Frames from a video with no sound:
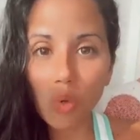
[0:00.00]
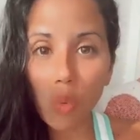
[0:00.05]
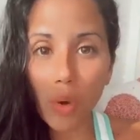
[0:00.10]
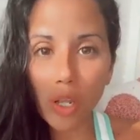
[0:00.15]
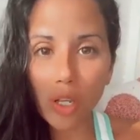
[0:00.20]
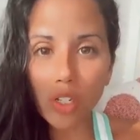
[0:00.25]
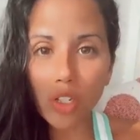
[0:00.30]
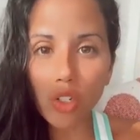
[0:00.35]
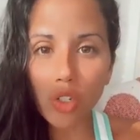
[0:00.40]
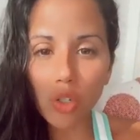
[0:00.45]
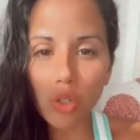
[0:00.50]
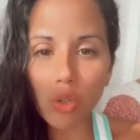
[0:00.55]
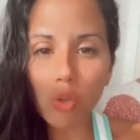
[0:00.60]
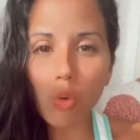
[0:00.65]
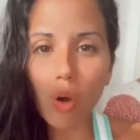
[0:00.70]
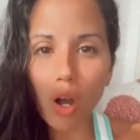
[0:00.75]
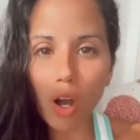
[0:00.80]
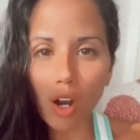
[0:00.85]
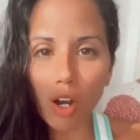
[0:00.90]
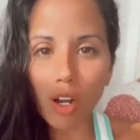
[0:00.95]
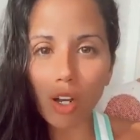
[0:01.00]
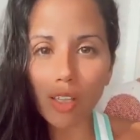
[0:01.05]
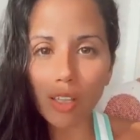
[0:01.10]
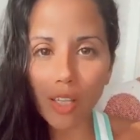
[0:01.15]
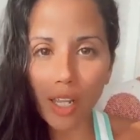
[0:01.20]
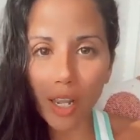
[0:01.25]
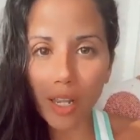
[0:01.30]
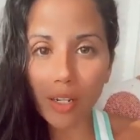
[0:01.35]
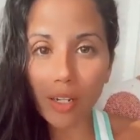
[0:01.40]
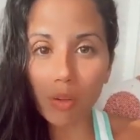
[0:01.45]
When you are
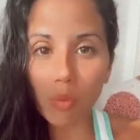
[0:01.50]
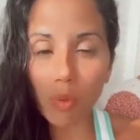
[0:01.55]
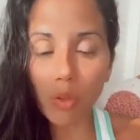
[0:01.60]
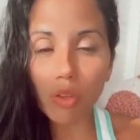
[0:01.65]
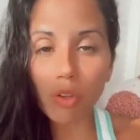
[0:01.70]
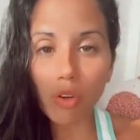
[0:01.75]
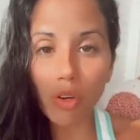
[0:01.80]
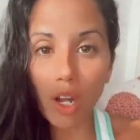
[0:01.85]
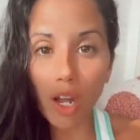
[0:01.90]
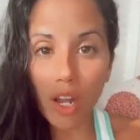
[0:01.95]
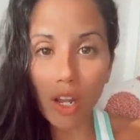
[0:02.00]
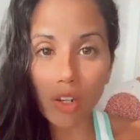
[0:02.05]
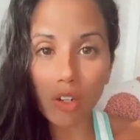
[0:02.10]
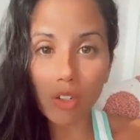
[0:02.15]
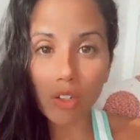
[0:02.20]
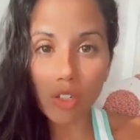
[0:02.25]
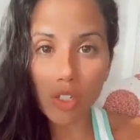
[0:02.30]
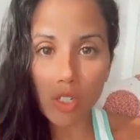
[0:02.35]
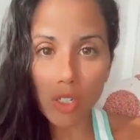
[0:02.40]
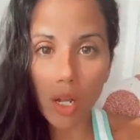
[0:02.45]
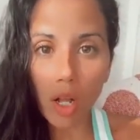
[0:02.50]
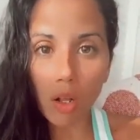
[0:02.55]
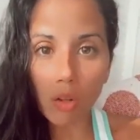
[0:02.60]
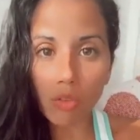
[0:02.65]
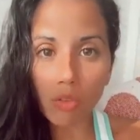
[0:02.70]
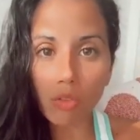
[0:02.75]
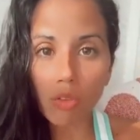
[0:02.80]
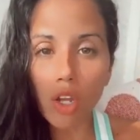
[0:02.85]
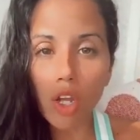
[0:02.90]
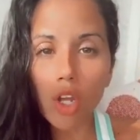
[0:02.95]
aligning with your higher
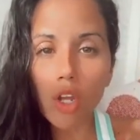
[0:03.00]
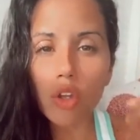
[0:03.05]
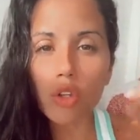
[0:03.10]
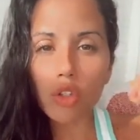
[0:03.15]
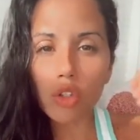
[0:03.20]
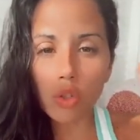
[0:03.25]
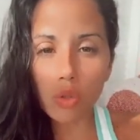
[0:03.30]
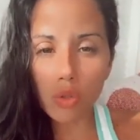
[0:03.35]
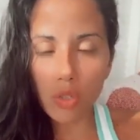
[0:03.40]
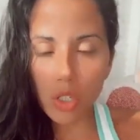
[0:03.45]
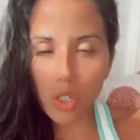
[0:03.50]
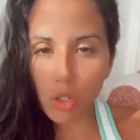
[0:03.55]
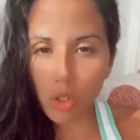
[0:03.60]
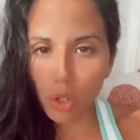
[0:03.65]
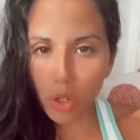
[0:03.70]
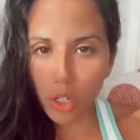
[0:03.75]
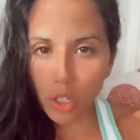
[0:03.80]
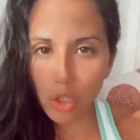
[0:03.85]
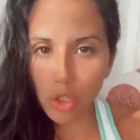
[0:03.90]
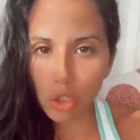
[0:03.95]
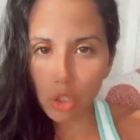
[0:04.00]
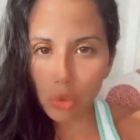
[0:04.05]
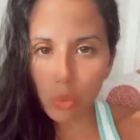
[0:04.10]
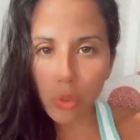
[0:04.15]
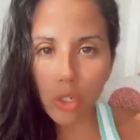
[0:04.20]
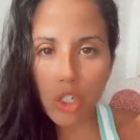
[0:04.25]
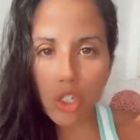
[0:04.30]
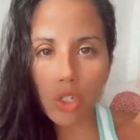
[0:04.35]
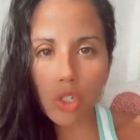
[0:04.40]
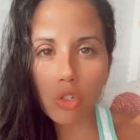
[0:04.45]
self, using your
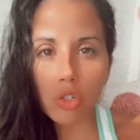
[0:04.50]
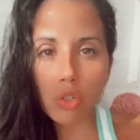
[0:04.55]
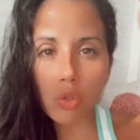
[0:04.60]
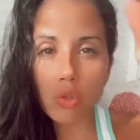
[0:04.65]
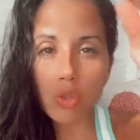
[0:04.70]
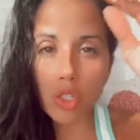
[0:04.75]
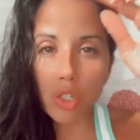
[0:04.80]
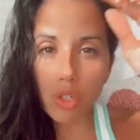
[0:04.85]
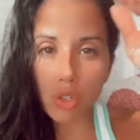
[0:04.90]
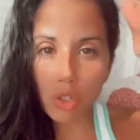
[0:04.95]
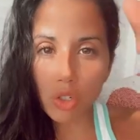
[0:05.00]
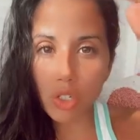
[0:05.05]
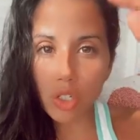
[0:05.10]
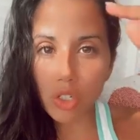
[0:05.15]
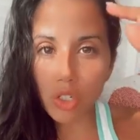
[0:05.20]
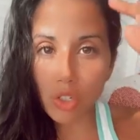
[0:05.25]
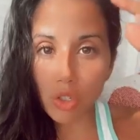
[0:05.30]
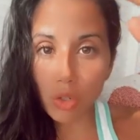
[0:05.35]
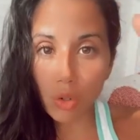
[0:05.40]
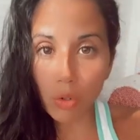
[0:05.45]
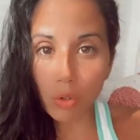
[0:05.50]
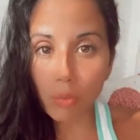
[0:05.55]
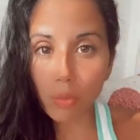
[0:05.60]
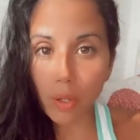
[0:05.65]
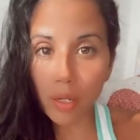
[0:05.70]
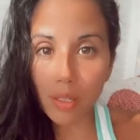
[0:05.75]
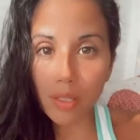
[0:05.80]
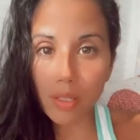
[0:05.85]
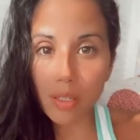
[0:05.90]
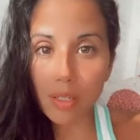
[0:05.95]
intuition, using your
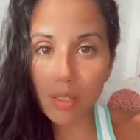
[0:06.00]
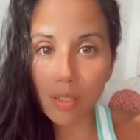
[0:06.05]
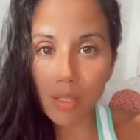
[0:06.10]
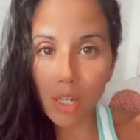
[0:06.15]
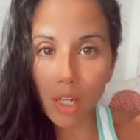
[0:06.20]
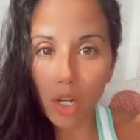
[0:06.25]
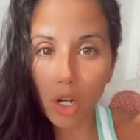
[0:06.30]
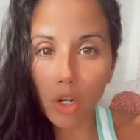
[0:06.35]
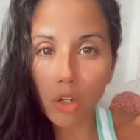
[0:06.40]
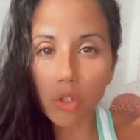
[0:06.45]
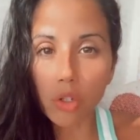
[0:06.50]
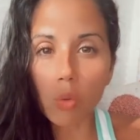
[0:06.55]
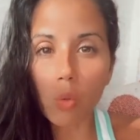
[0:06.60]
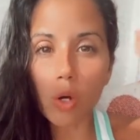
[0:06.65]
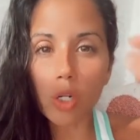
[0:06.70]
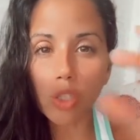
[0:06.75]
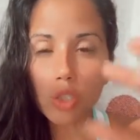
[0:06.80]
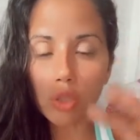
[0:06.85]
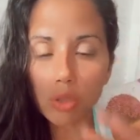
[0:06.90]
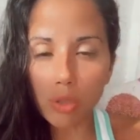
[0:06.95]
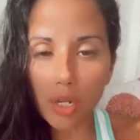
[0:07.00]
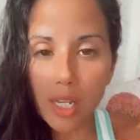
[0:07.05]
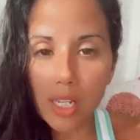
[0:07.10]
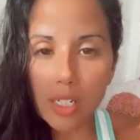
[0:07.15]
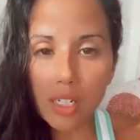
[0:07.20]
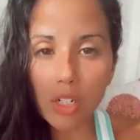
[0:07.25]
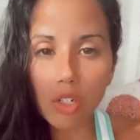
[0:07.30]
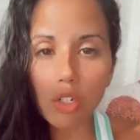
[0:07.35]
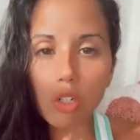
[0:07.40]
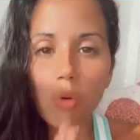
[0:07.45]
discernment, you are
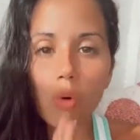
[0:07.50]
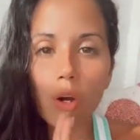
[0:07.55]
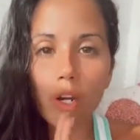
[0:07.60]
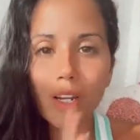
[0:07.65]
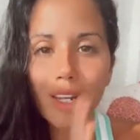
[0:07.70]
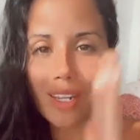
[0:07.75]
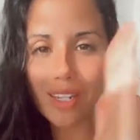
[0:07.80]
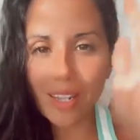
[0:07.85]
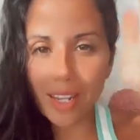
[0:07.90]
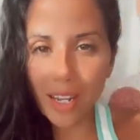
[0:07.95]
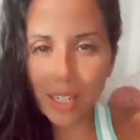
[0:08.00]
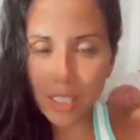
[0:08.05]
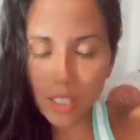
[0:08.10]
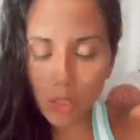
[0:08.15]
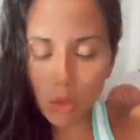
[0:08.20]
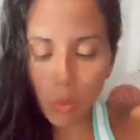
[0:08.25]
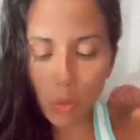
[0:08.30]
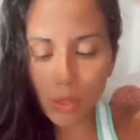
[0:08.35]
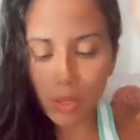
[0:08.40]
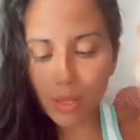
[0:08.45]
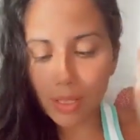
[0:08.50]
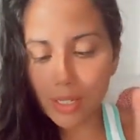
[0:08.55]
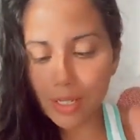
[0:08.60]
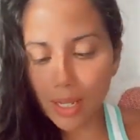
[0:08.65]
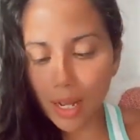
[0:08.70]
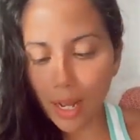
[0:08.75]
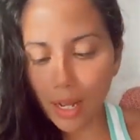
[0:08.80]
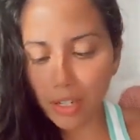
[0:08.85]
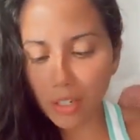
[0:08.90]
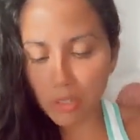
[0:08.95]
trusting, you are connecting with
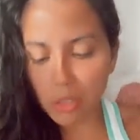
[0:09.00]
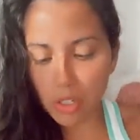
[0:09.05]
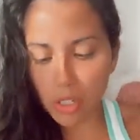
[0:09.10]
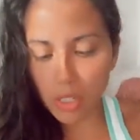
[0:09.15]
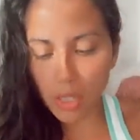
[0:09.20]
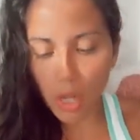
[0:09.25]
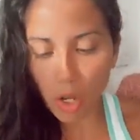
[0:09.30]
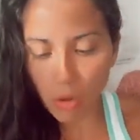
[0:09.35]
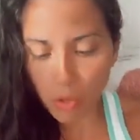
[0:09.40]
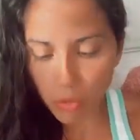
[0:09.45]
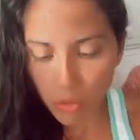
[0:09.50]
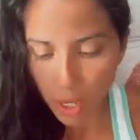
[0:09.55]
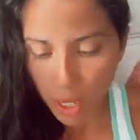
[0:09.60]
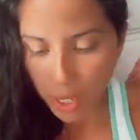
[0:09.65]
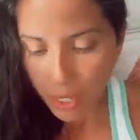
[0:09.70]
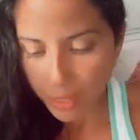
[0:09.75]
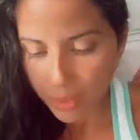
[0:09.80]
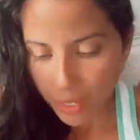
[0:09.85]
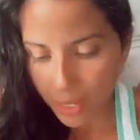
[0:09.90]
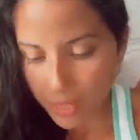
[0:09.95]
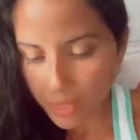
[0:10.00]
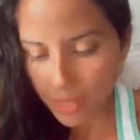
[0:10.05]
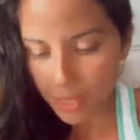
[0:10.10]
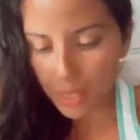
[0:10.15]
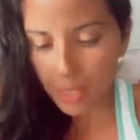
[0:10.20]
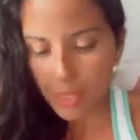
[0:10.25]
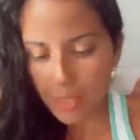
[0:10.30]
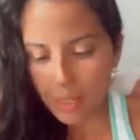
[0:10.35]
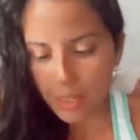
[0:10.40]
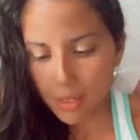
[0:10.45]
this higher self that
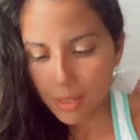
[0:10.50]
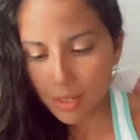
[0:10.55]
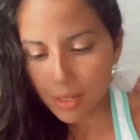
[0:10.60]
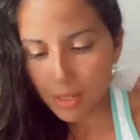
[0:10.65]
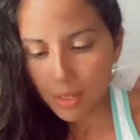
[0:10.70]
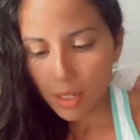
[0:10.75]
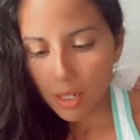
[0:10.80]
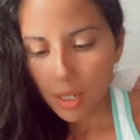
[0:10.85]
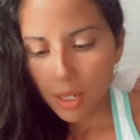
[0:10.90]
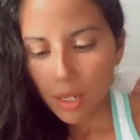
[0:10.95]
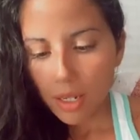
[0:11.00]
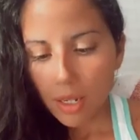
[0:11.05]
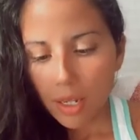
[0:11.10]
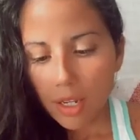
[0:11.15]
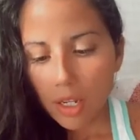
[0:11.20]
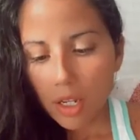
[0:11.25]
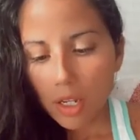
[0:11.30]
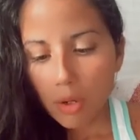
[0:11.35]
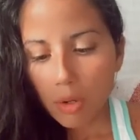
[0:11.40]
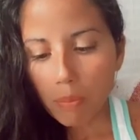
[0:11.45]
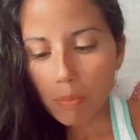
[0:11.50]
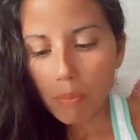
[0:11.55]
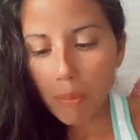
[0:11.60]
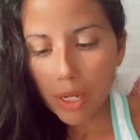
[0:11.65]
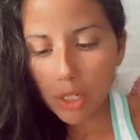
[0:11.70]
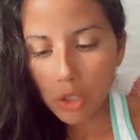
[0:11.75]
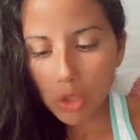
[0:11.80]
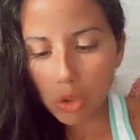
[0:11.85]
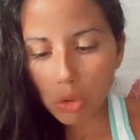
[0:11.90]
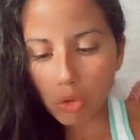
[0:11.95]
is
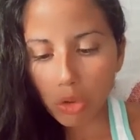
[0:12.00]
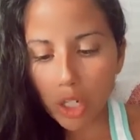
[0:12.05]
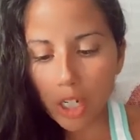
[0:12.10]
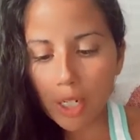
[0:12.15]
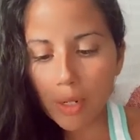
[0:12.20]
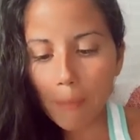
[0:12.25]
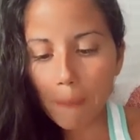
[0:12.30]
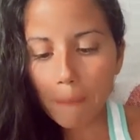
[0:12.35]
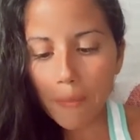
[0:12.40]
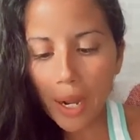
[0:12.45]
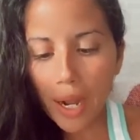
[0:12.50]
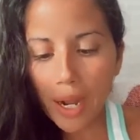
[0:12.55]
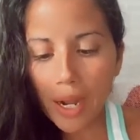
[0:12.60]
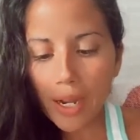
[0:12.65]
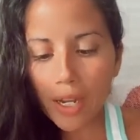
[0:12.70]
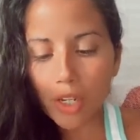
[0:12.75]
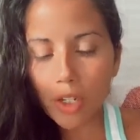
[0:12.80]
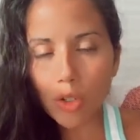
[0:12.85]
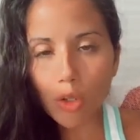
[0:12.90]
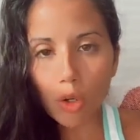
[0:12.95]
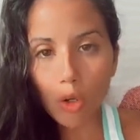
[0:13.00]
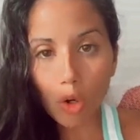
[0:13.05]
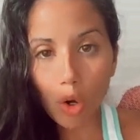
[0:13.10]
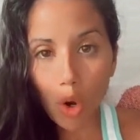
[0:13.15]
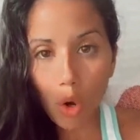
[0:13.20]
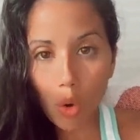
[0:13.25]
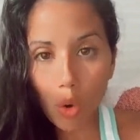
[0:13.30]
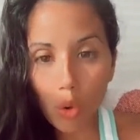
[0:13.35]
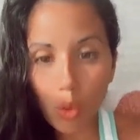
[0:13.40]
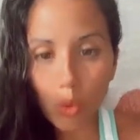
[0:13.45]
mentoring by
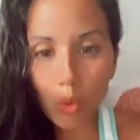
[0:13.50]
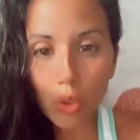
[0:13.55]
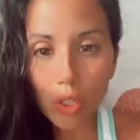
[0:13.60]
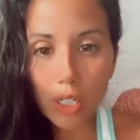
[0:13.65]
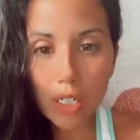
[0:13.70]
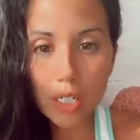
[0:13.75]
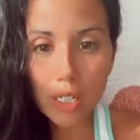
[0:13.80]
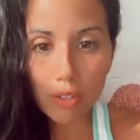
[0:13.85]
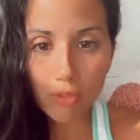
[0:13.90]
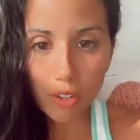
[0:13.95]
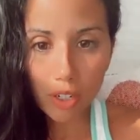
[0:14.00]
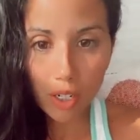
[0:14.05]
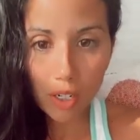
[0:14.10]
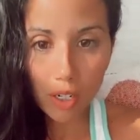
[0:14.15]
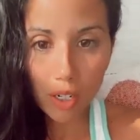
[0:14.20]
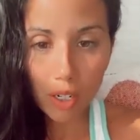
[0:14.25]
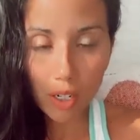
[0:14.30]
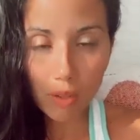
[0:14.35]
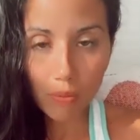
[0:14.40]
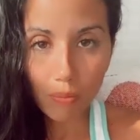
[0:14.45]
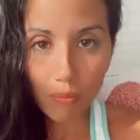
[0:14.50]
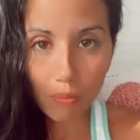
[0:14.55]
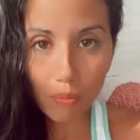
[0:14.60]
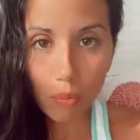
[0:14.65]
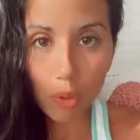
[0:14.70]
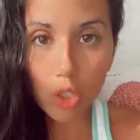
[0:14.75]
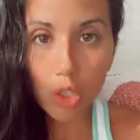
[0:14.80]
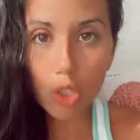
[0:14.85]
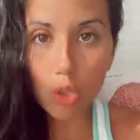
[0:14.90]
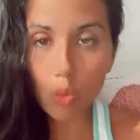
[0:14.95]
your own divinity,
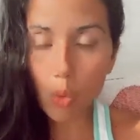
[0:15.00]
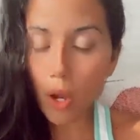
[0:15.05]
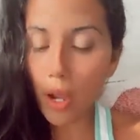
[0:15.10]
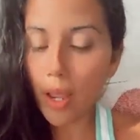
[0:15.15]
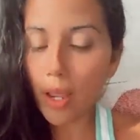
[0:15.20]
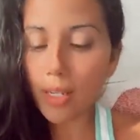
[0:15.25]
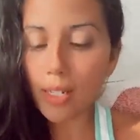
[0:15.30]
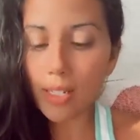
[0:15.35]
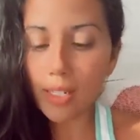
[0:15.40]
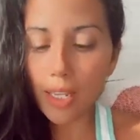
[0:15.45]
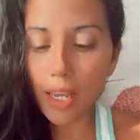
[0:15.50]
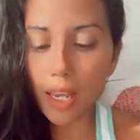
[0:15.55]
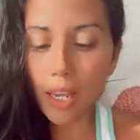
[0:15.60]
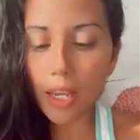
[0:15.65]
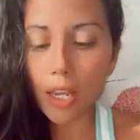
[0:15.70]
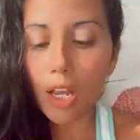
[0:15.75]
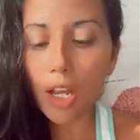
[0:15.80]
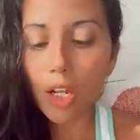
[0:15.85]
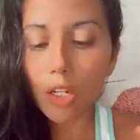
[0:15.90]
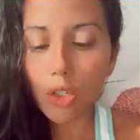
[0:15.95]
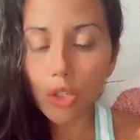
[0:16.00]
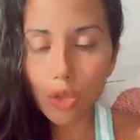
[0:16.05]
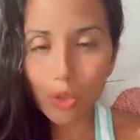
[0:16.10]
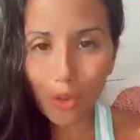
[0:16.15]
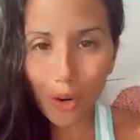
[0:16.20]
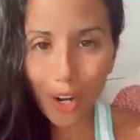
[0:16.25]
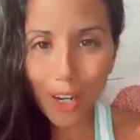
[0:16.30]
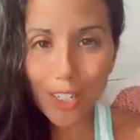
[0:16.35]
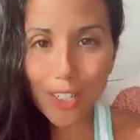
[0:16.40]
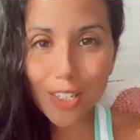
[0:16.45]
which is why I say
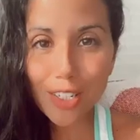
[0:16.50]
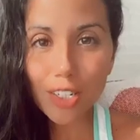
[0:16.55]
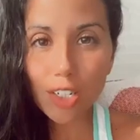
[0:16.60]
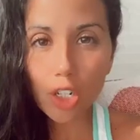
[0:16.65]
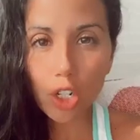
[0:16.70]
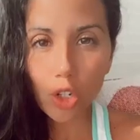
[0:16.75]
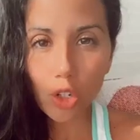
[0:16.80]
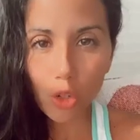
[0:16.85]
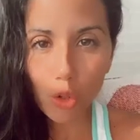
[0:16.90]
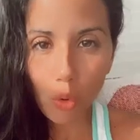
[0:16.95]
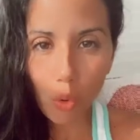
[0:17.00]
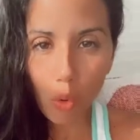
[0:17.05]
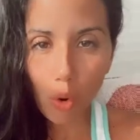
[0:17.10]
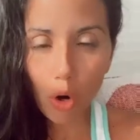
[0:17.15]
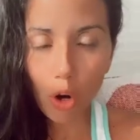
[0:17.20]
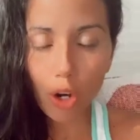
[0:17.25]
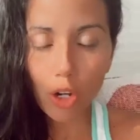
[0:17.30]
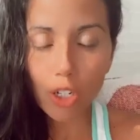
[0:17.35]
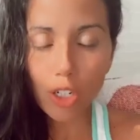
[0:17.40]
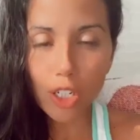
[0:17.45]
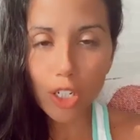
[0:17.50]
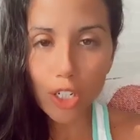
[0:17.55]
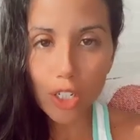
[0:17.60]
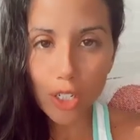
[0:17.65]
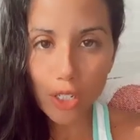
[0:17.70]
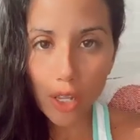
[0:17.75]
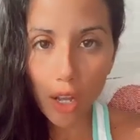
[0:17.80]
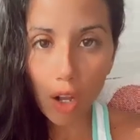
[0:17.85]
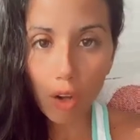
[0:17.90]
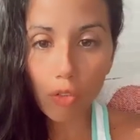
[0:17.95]
trust
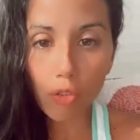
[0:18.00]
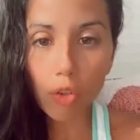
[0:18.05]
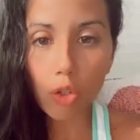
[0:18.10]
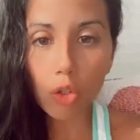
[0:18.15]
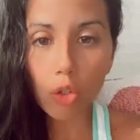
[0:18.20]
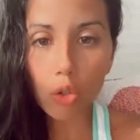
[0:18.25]
yourself.